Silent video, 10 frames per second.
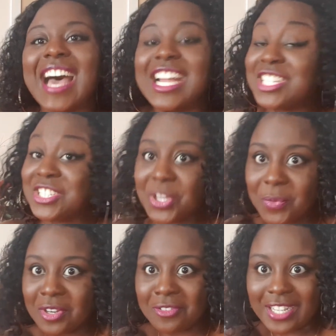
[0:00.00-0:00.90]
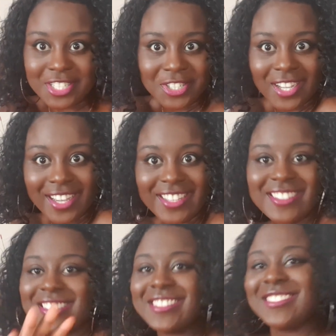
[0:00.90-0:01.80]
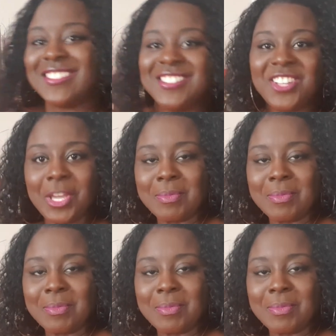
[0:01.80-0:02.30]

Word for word: I just didn't want to flash you guys, not